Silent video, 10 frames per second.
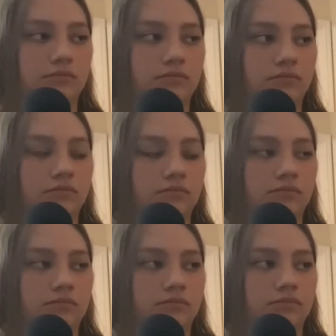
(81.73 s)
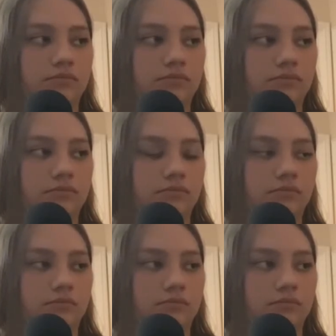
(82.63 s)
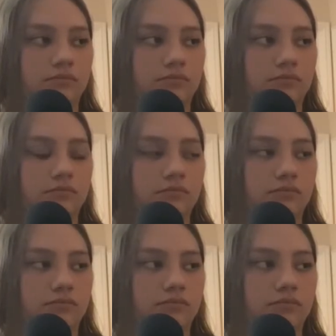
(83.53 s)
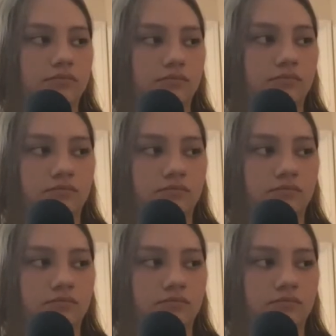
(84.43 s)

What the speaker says: This person isn't speaking.